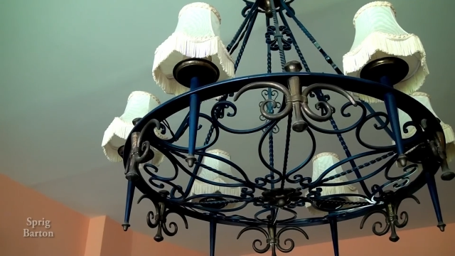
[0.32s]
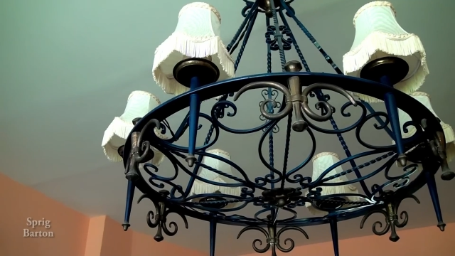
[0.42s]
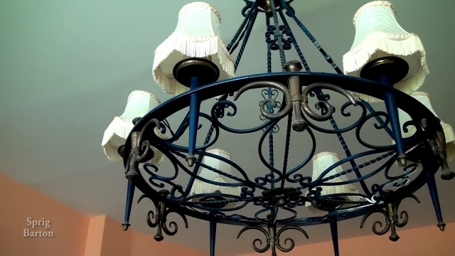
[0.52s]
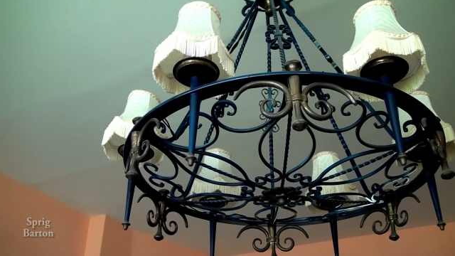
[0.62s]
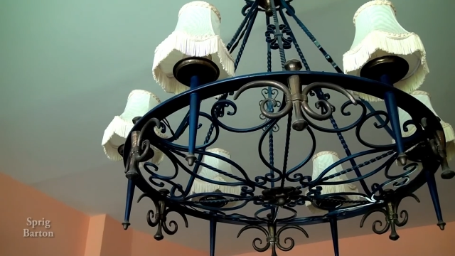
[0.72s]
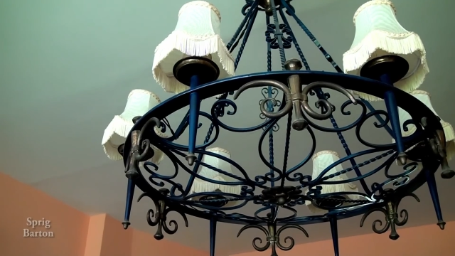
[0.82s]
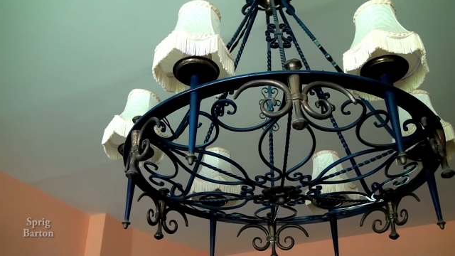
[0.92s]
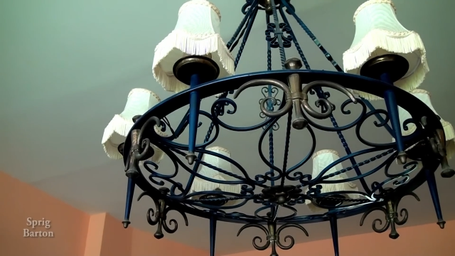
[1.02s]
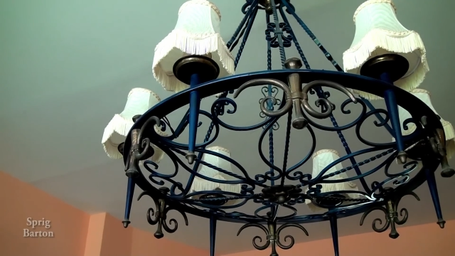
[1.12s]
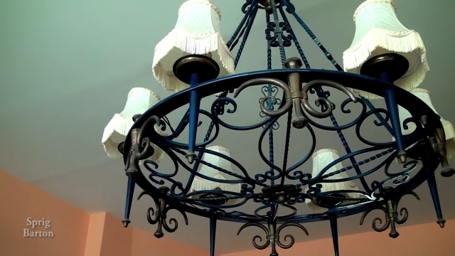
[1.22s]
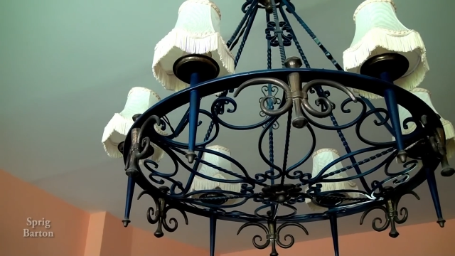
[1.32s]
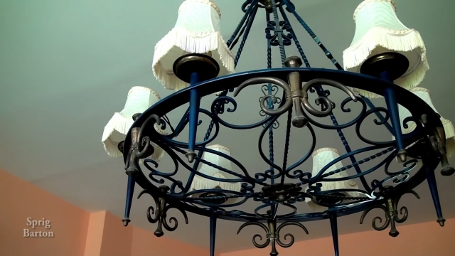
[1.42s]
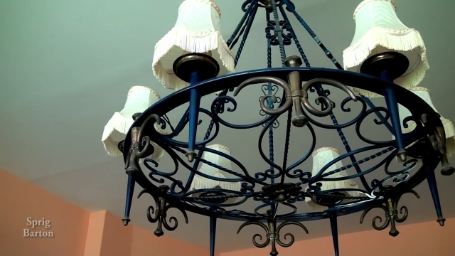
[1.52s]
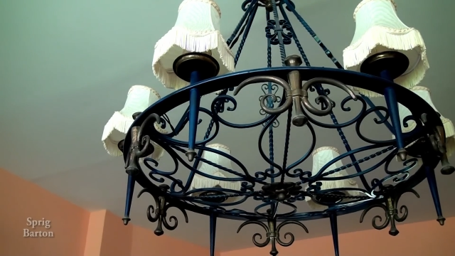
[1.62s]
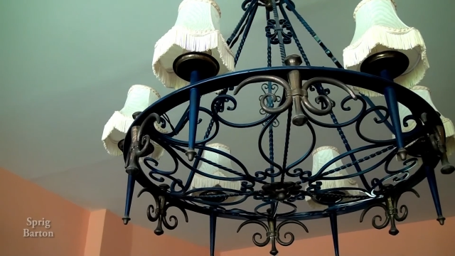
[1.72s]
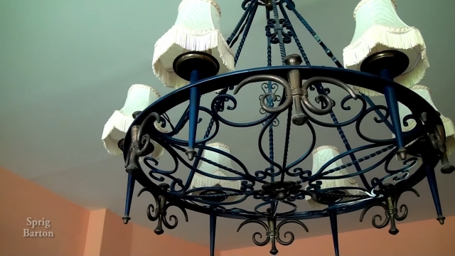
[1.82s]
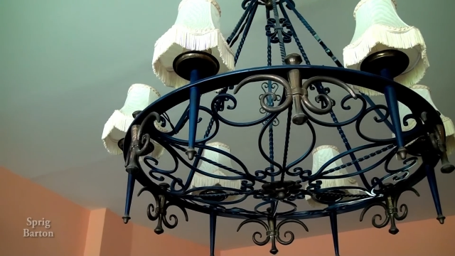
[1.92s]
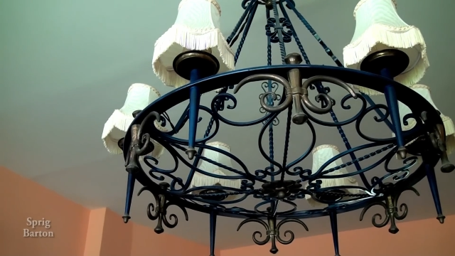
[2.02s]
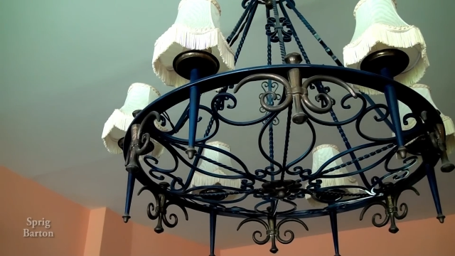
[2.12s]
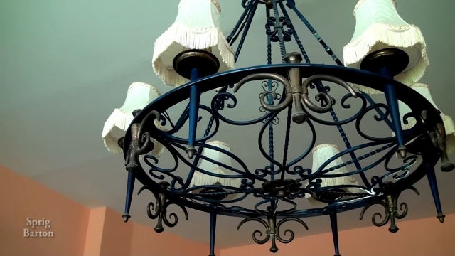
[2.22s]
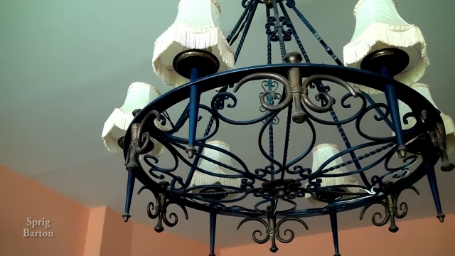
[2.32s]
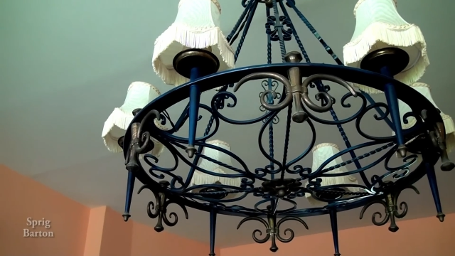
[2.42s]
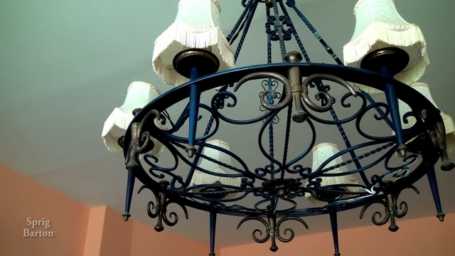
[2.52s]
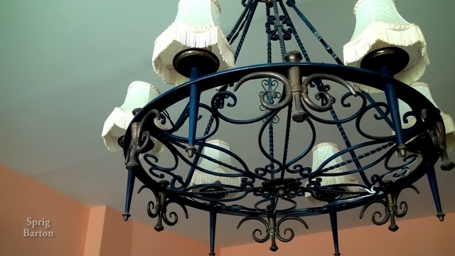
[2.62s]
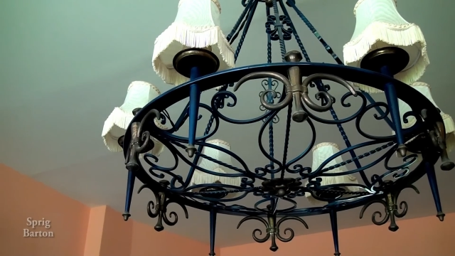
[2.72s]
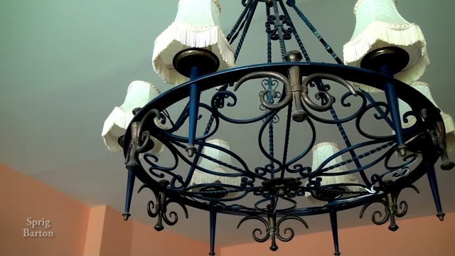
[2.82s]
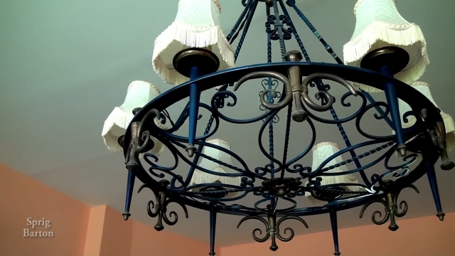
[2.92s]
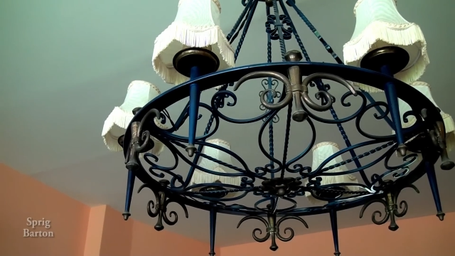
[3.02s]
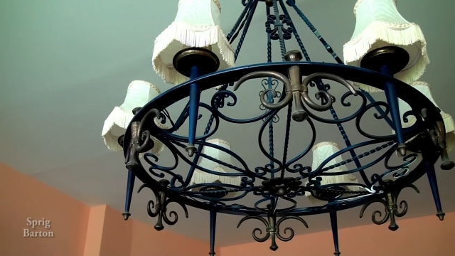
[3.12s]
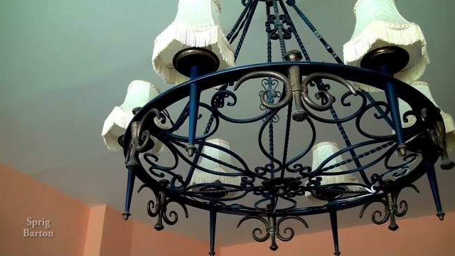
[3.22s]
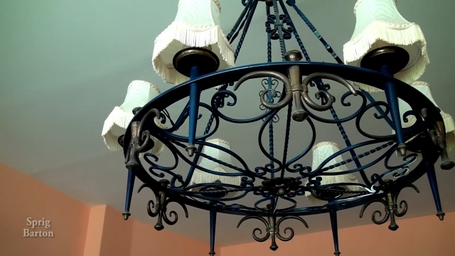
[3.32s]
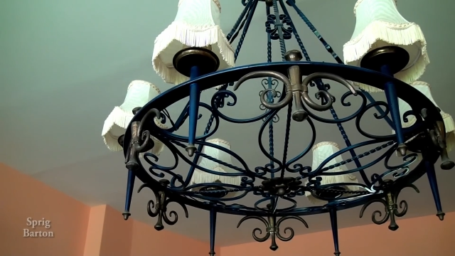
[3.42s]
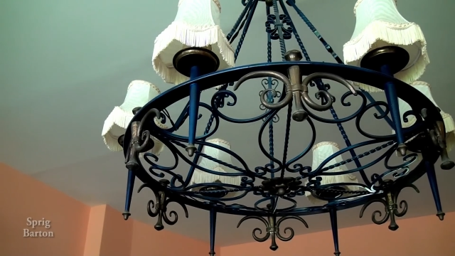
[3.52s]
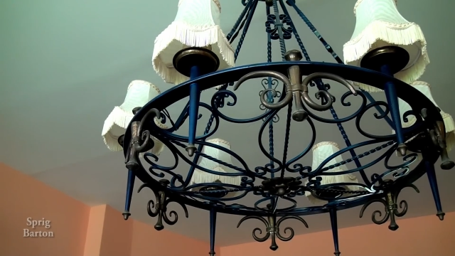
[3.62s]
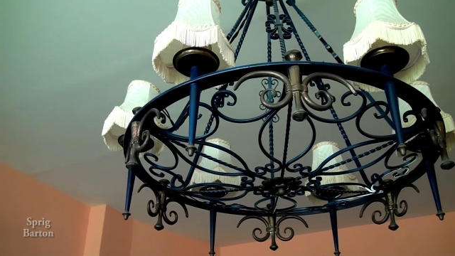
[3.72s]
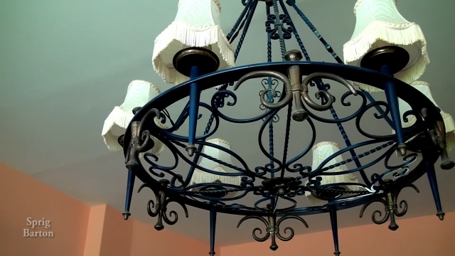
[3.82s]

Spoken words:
[unreadable: no face in view]